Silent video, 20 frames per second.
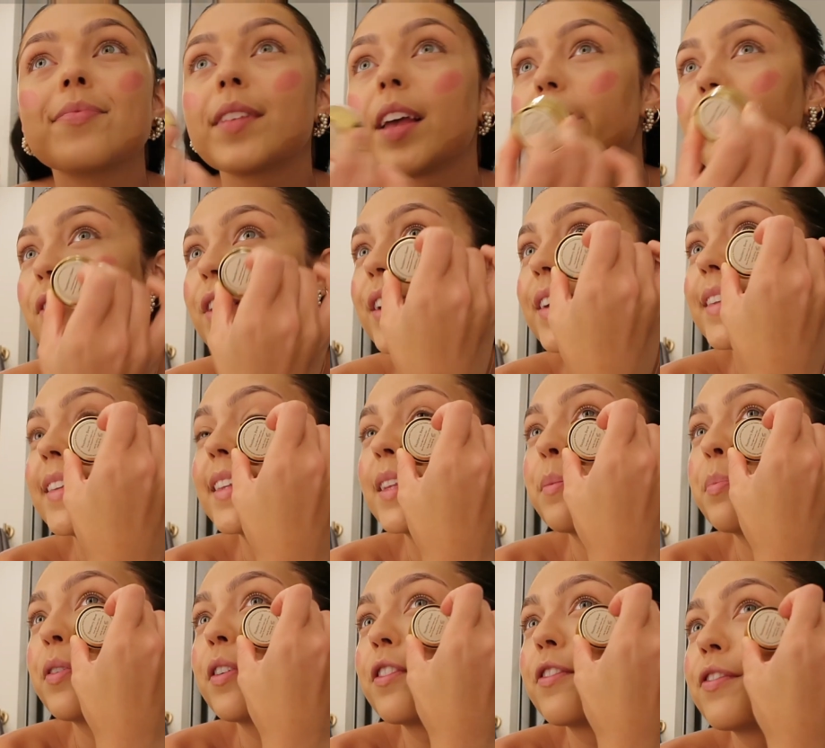I feel like it's the
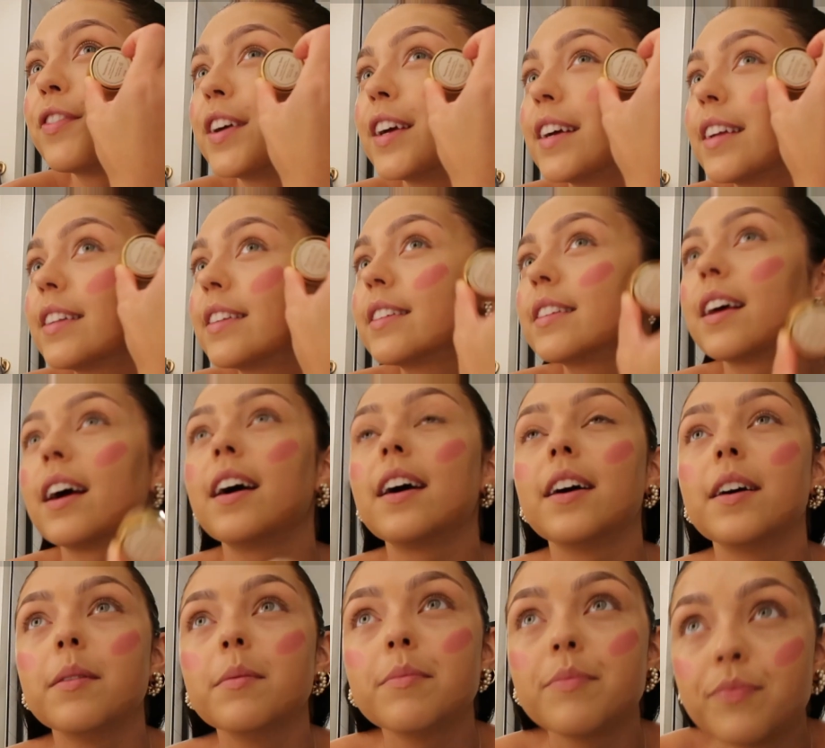perfect
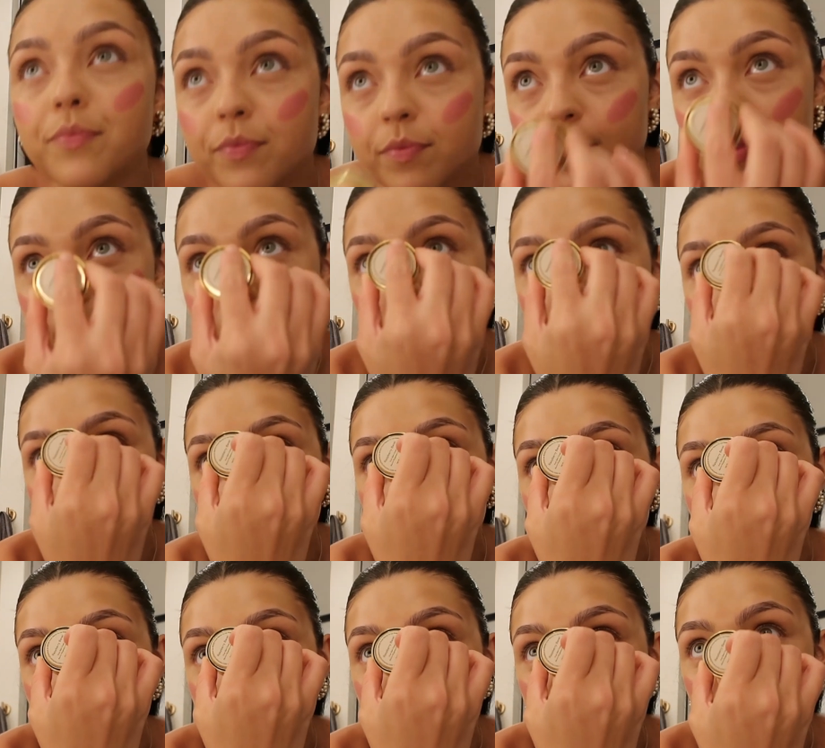color for
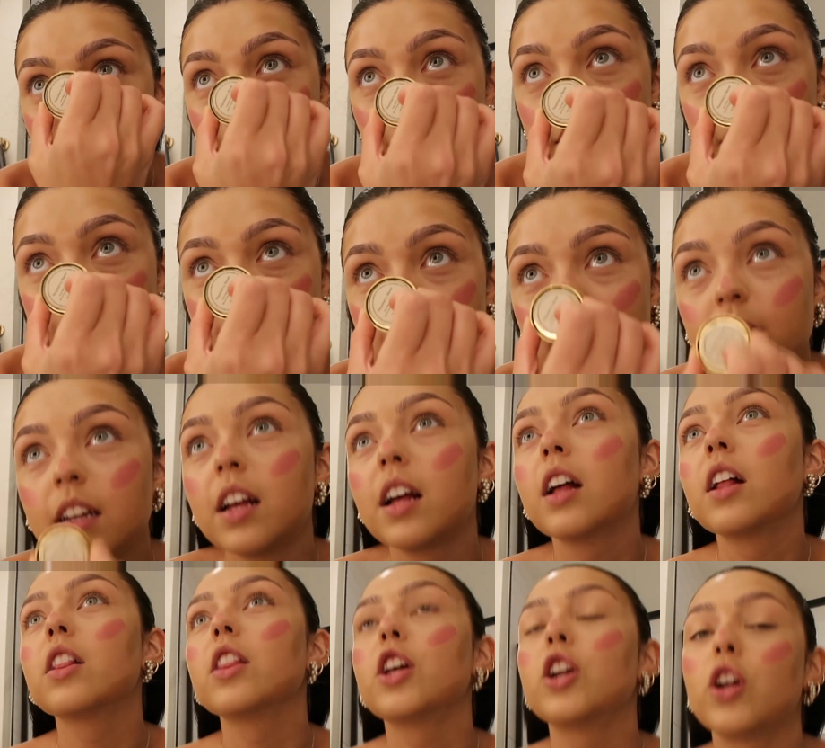my skin.
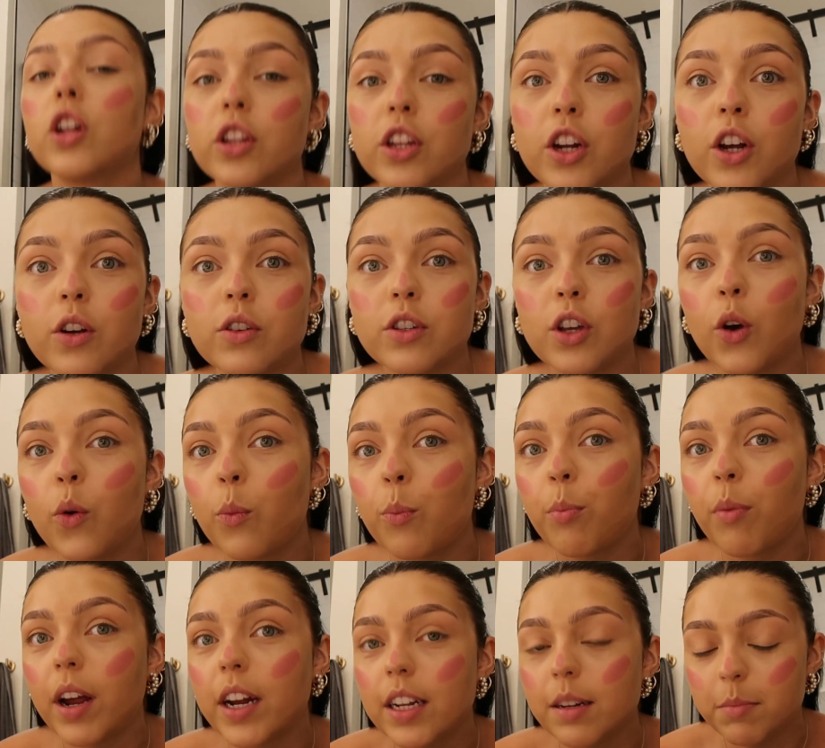Little on the nose. Oh,
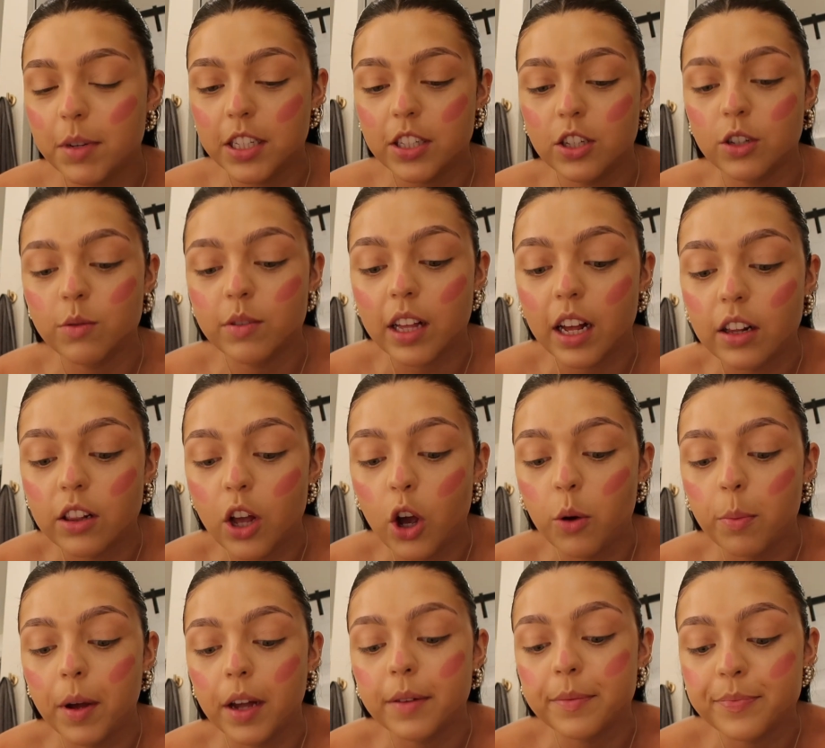I didn't mean to do it that
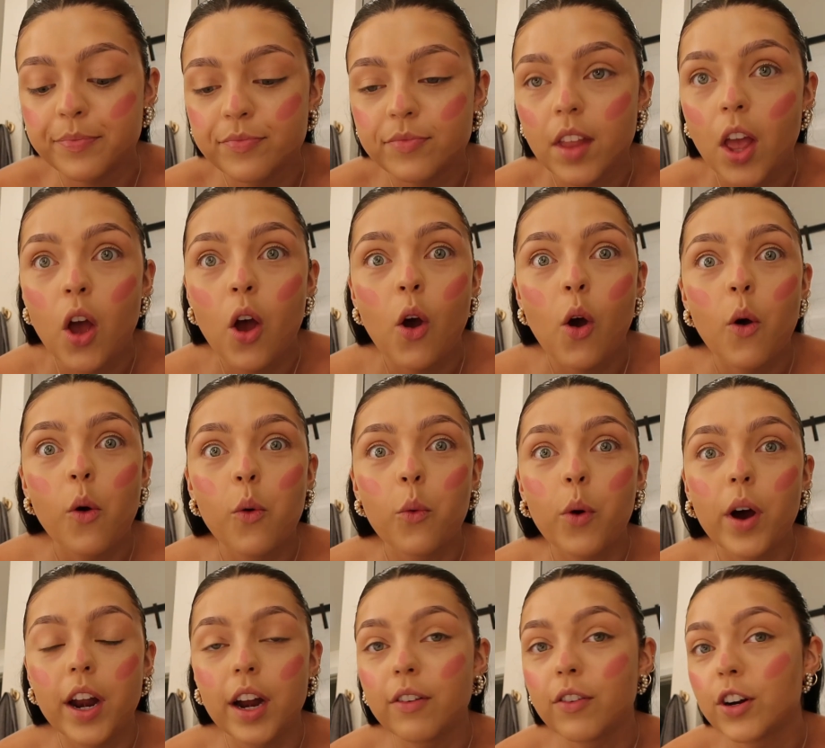low, but
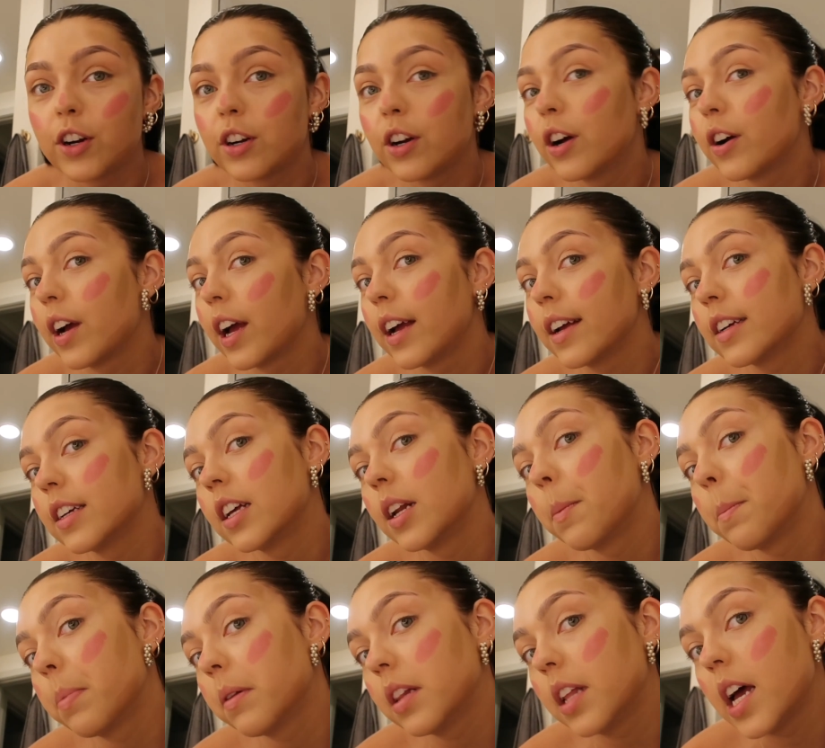whatever. Okay, gonna
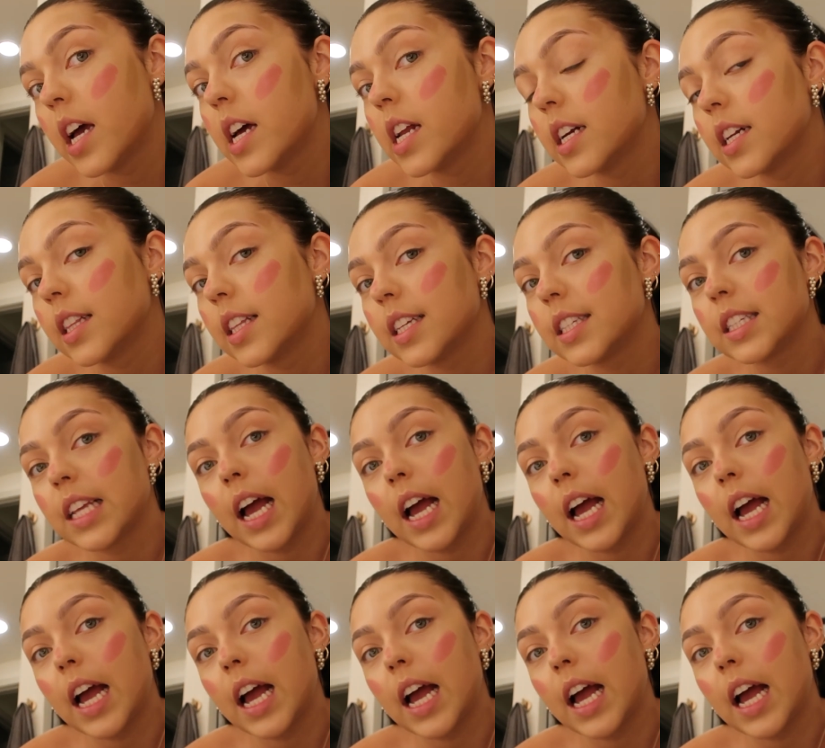blend this